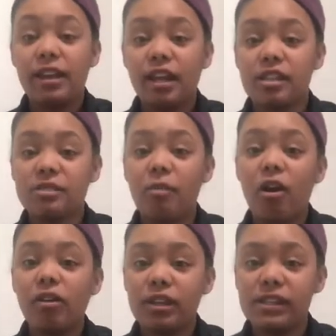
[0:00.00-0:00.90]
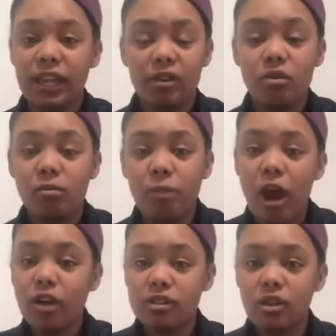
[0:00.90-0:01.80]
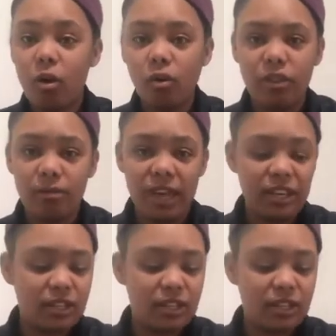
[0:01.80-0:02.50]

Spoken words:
a small container or box to hold them in.